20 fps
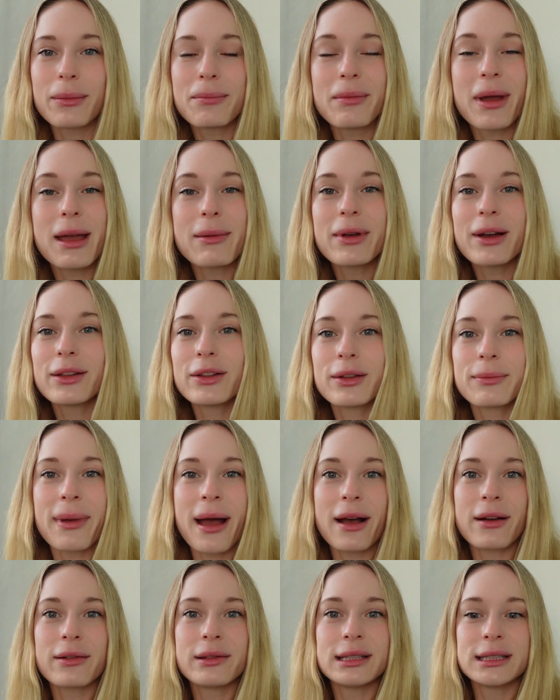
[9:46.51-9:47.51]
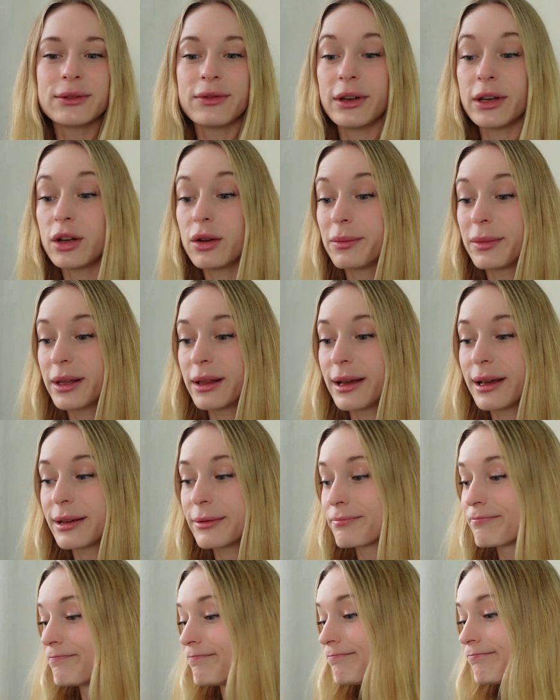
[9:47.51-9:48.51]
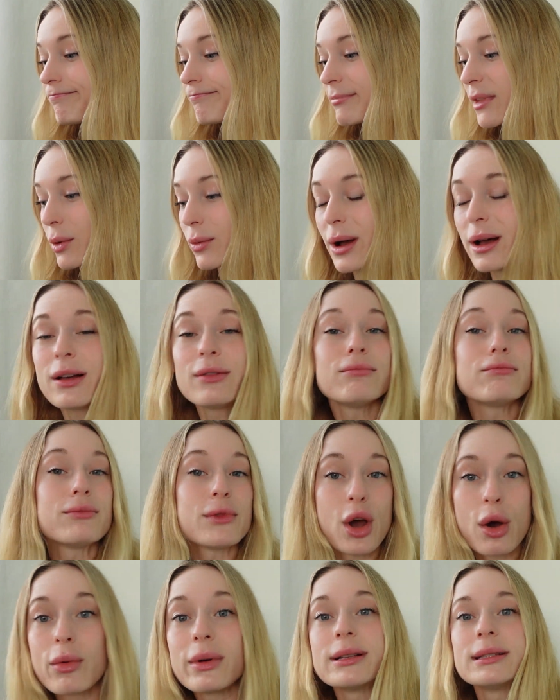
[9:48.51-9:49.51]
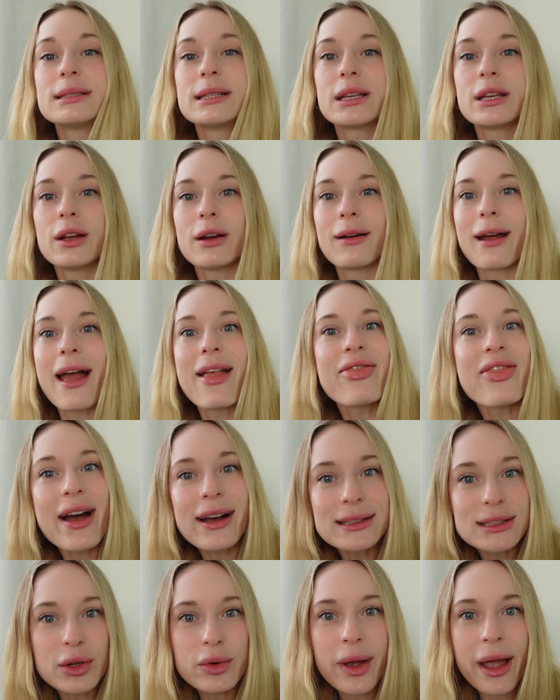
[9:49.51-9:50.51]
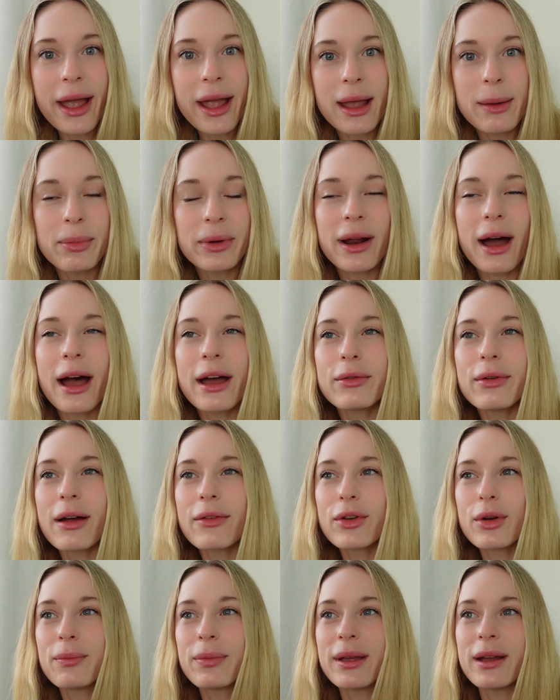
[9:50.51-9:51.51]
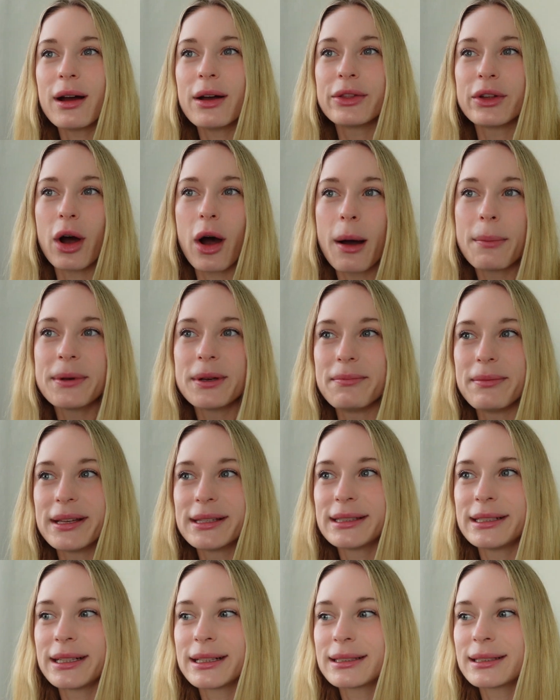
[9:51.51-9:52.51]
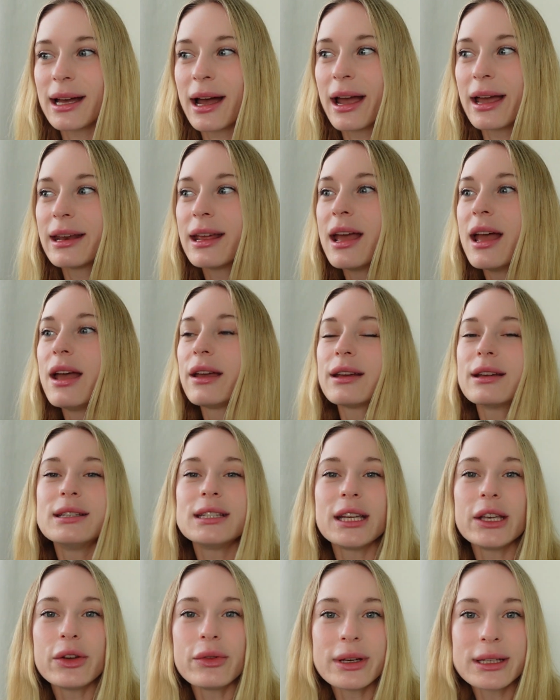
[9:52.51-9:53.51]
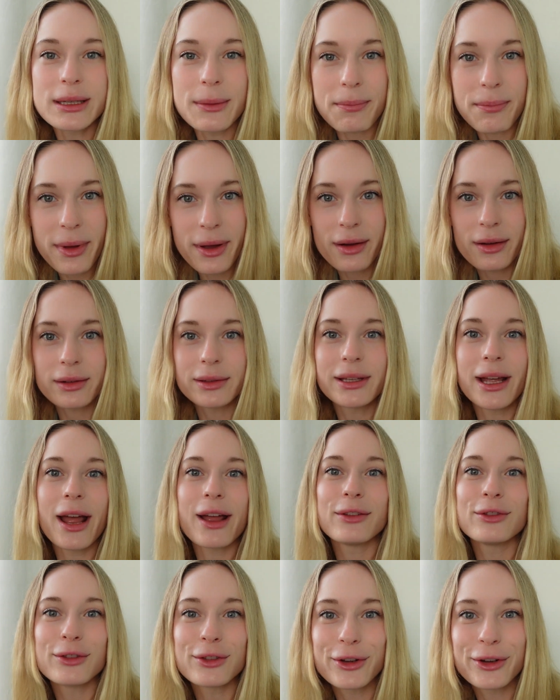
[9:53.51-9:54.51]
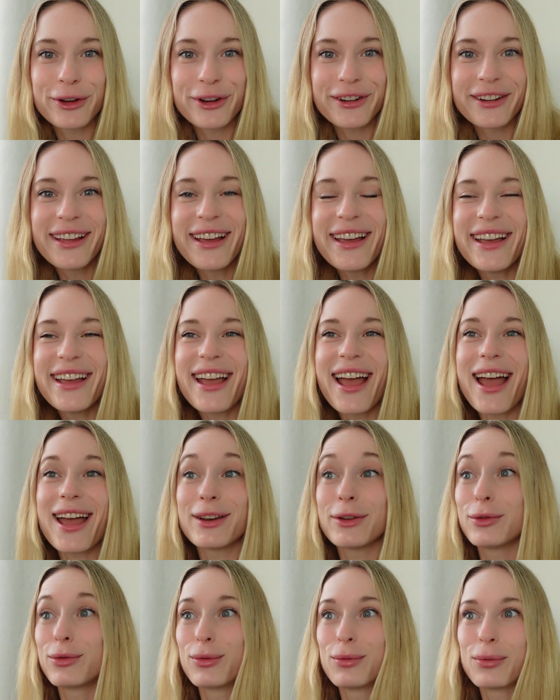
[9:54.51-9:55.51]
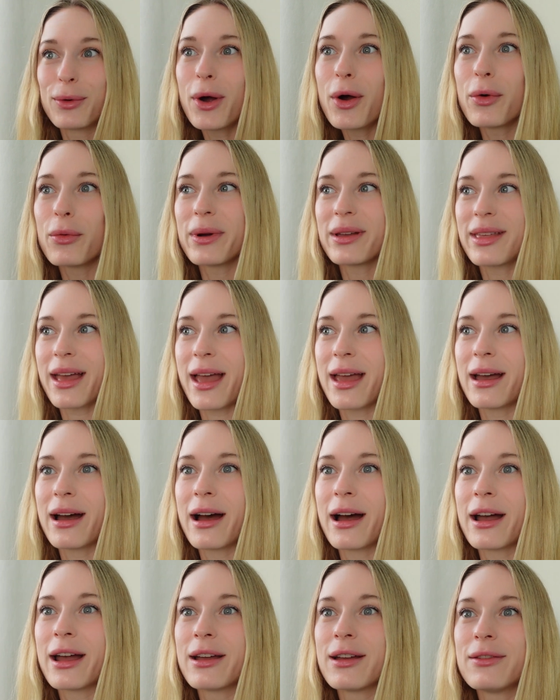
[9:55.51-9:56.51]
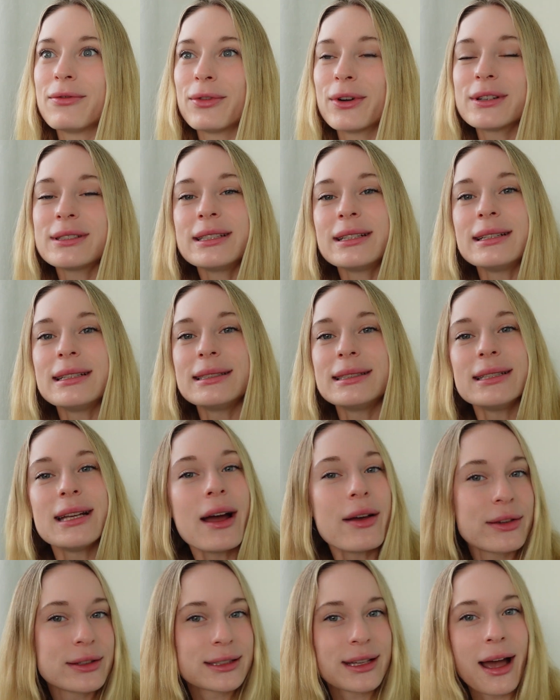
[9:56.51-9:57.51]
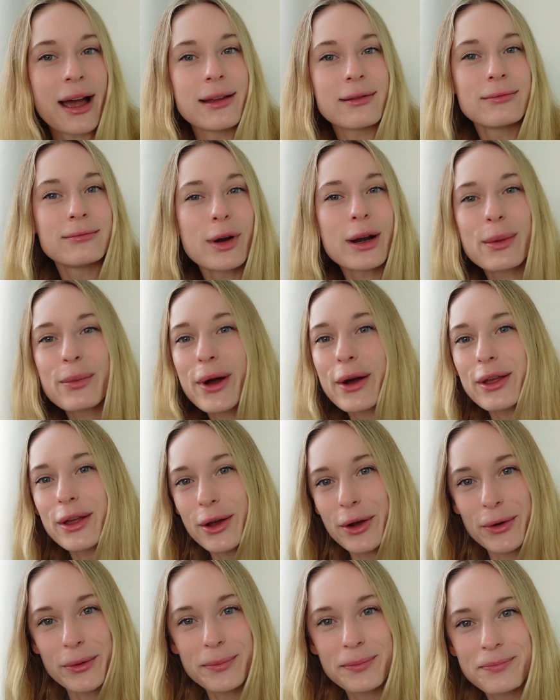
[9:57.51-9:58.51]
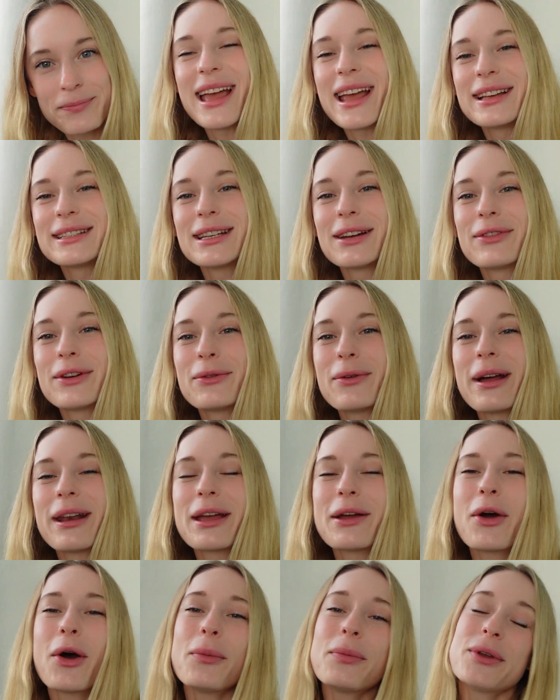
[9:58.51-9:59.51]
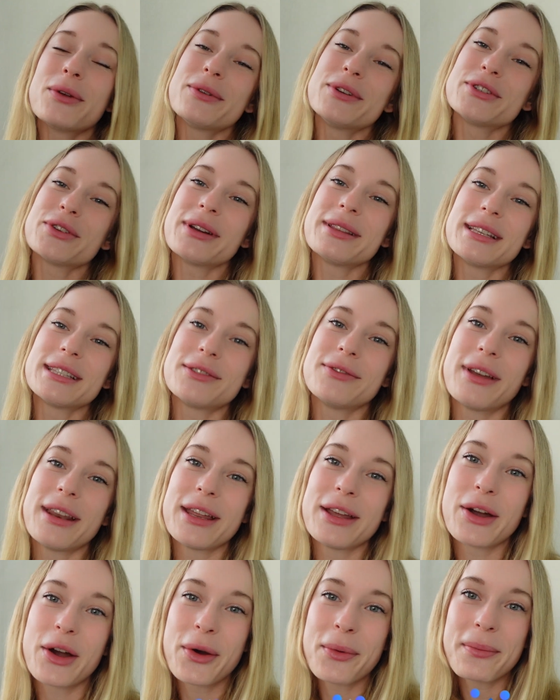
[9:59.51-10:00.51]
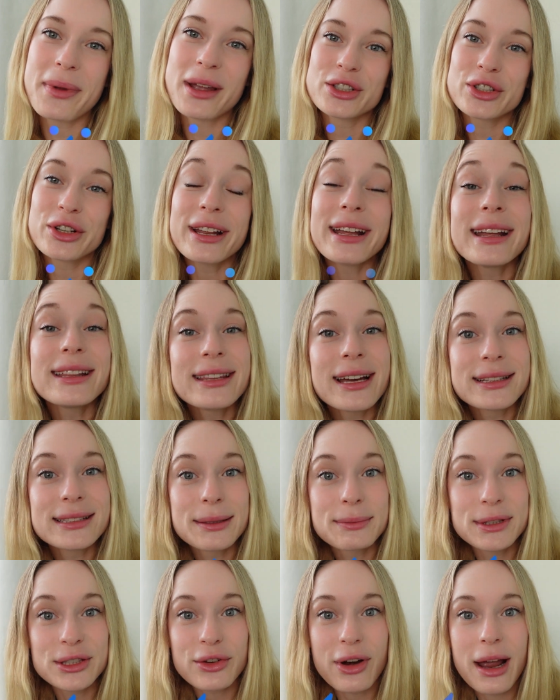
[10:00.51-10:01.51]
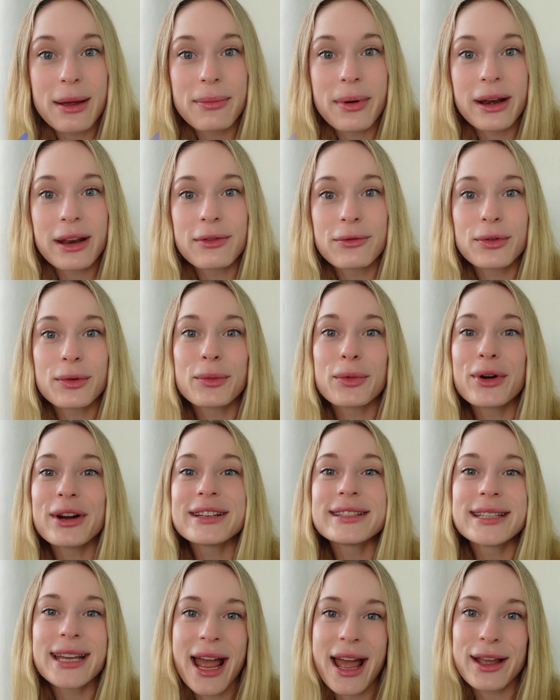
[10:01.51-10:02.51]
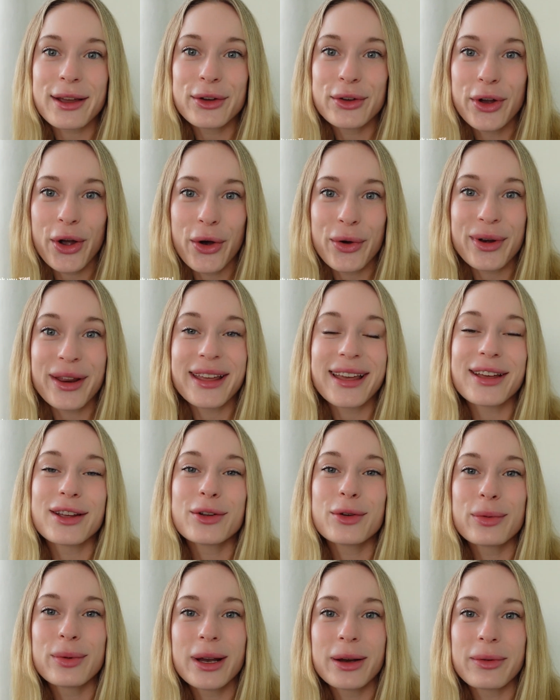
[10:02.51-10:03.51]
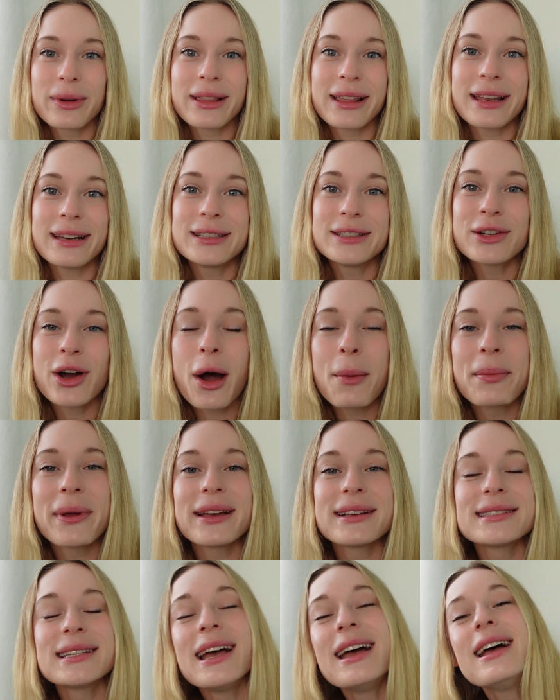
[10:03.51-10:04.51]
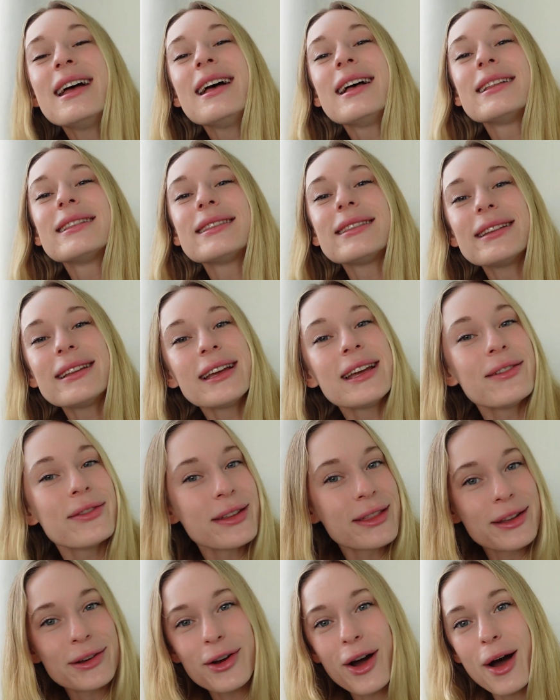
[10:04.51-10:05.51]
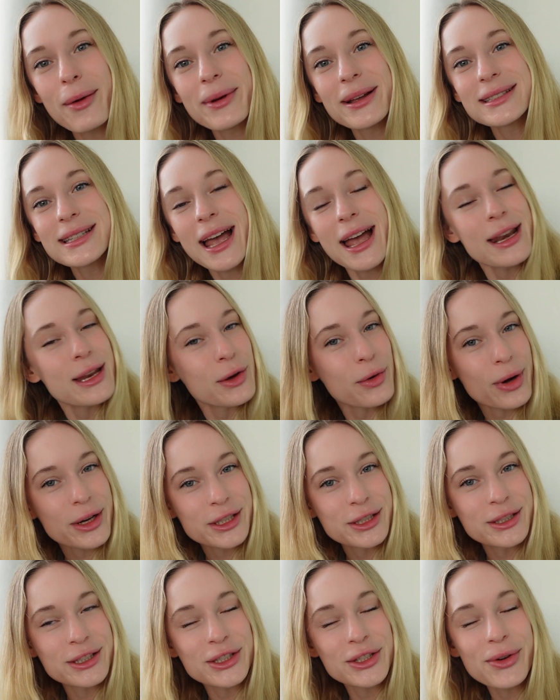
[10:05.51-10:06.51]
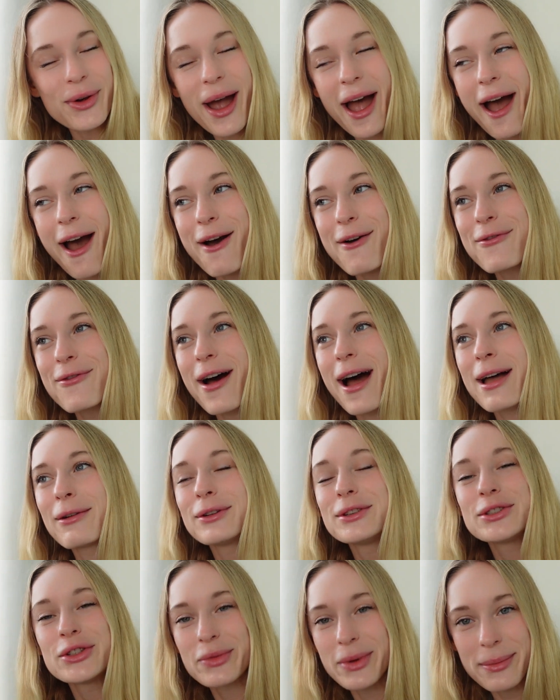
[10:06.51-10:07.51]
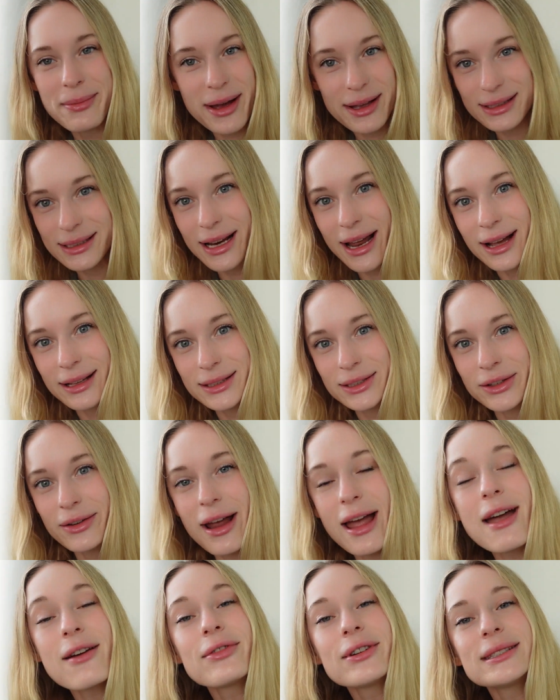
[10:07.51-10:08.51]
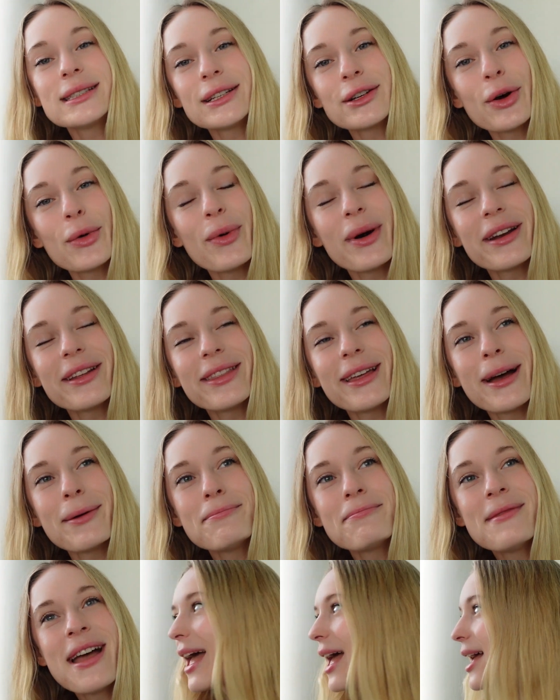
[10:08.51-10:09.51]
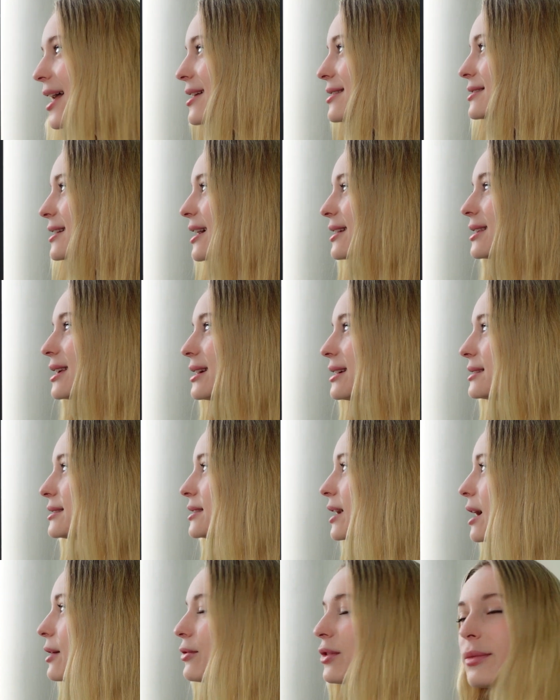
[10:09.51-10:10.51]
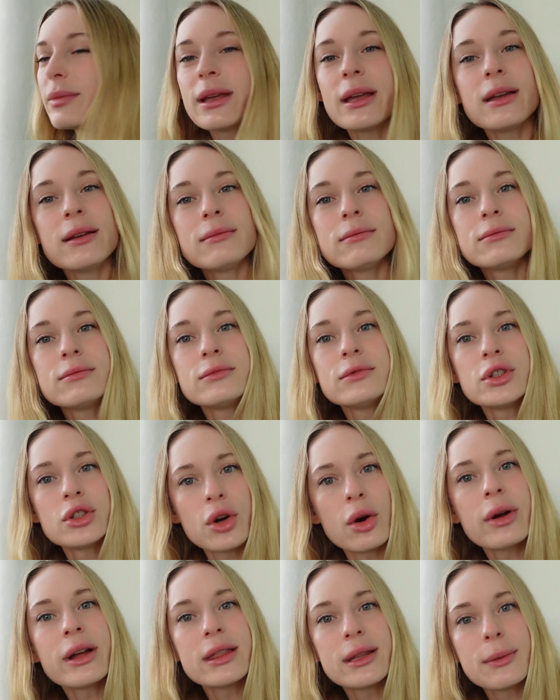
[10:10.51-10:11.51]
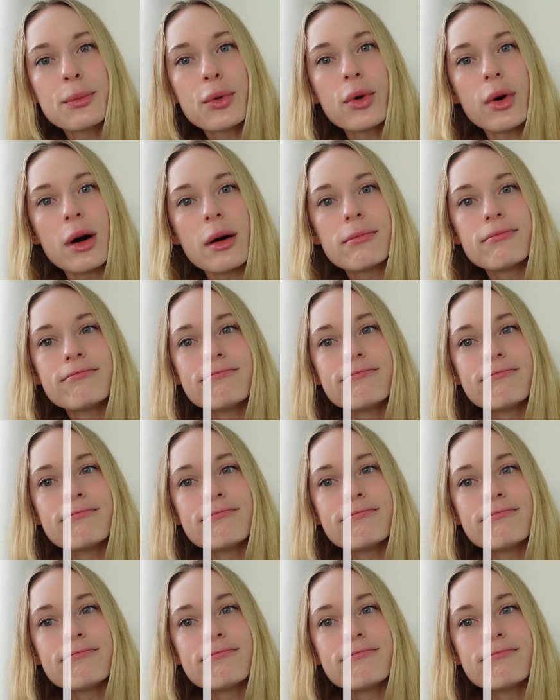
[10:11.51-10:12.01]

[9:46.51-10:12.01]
Maybe I'll look back on this video and be like, well, no one's secure. And that's okay, but I'd rather be on the optimistic side, continuing to build and learn and grow with AI versus the other side. What about you? Thanks everyone, I hope you enjoyed this video. sure to hit that subscribe button for more tech, coding, and career-related topics. Leave in the comments any questions you have. I will do my best to answer every single one of them. And I think it's time for me to go hit the pool.